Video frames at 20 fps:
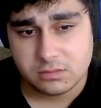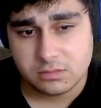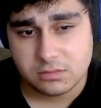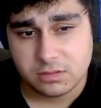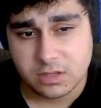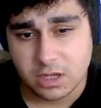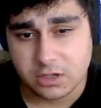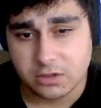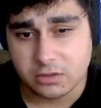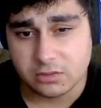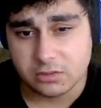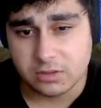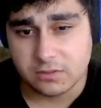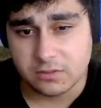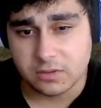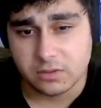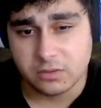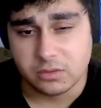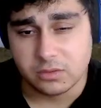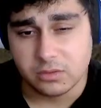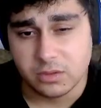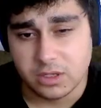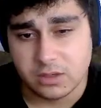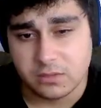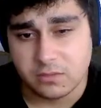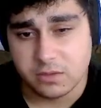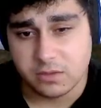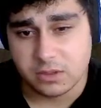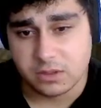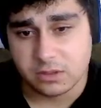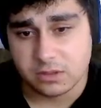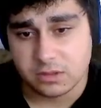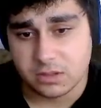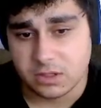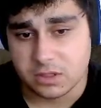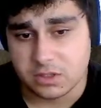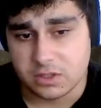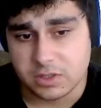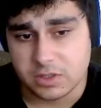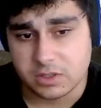I don't even do anything. I
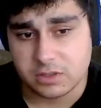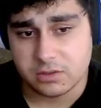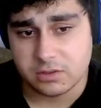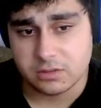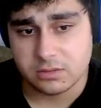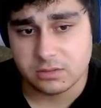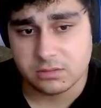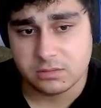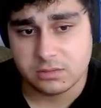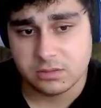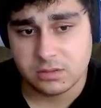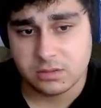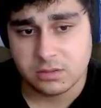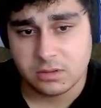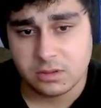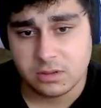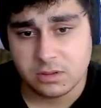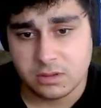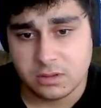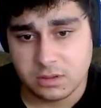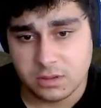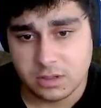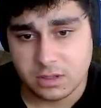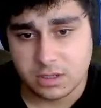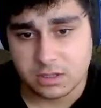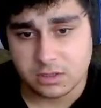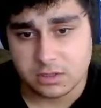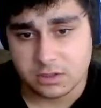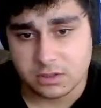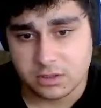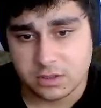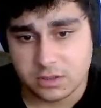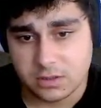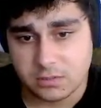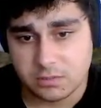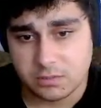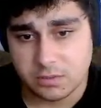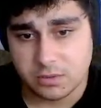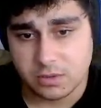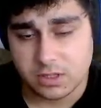just
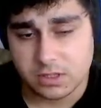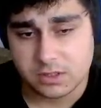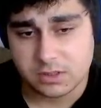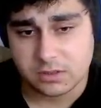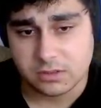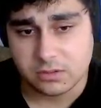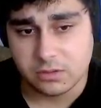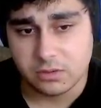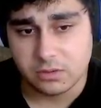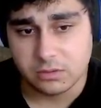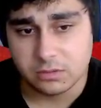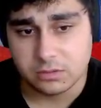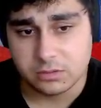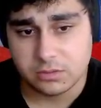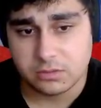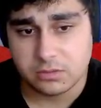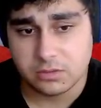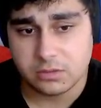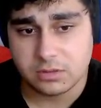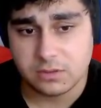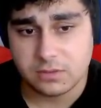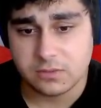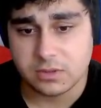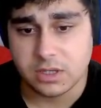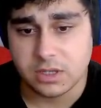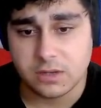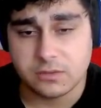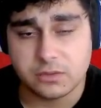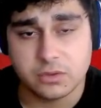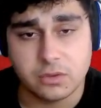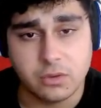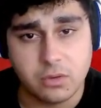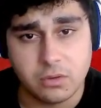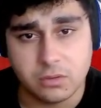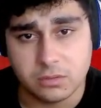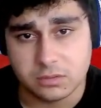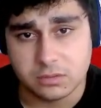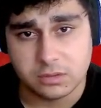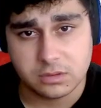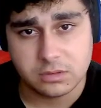press and hold. You don't even have to
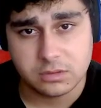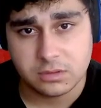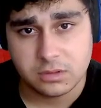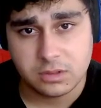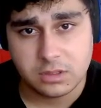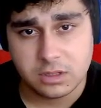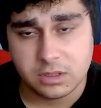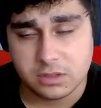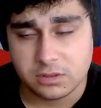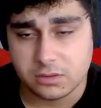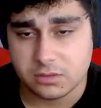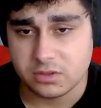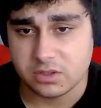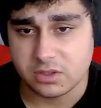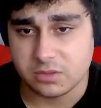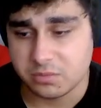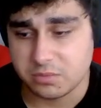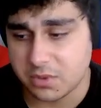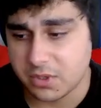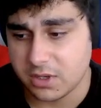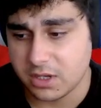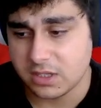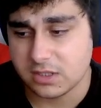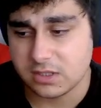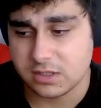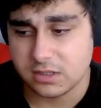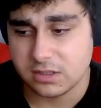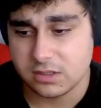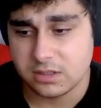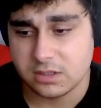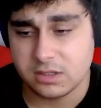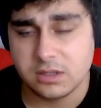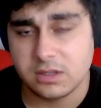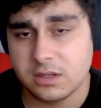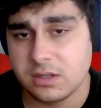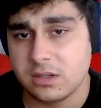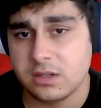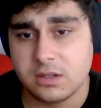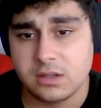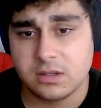hold. You just press.
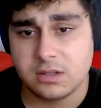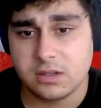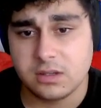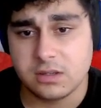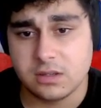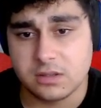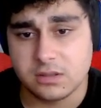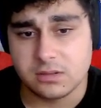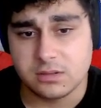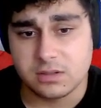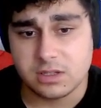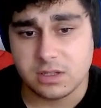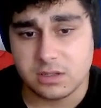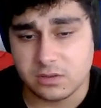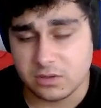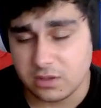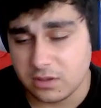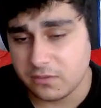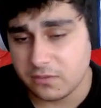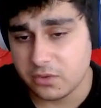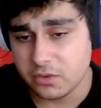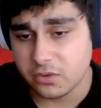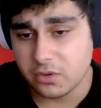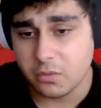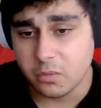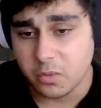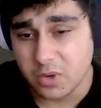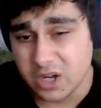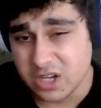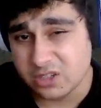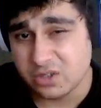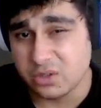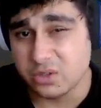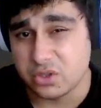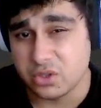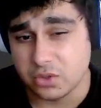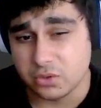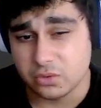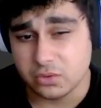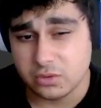If you know where to
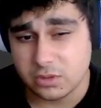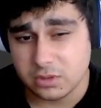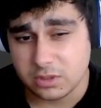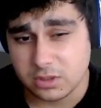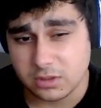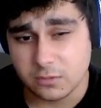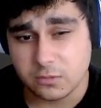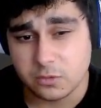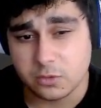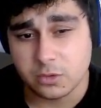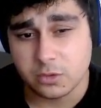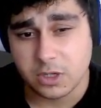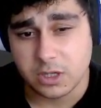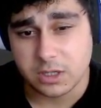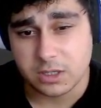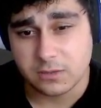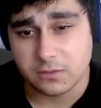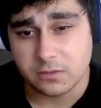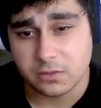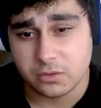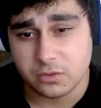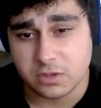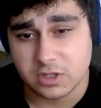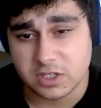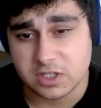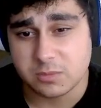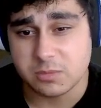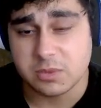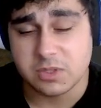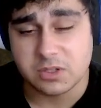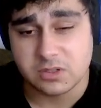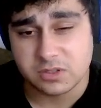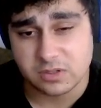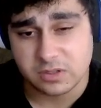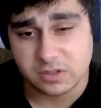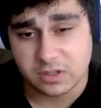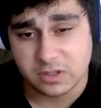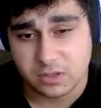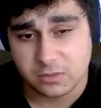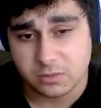shoot, if you're experienced
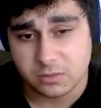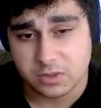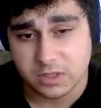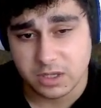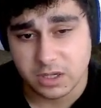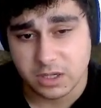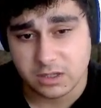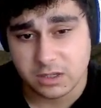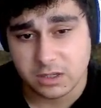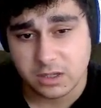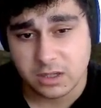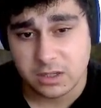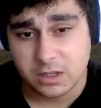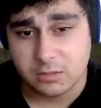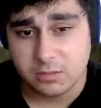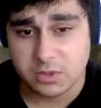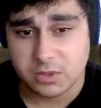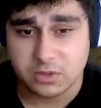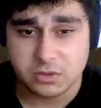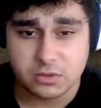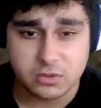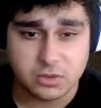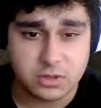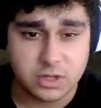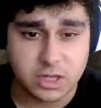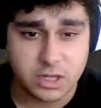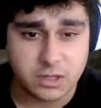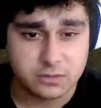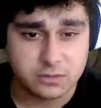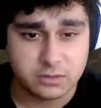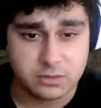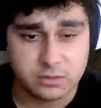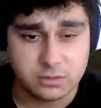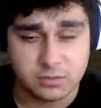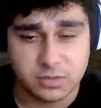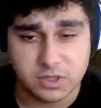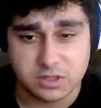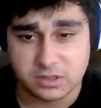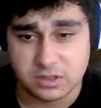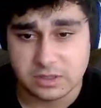enough with that, but you don't have to
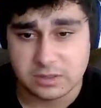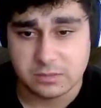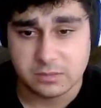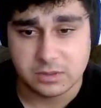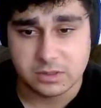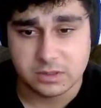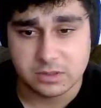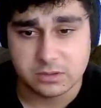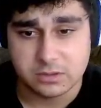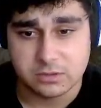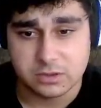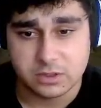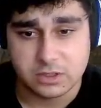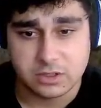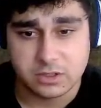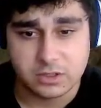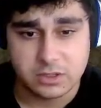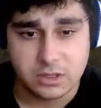be experienced. You just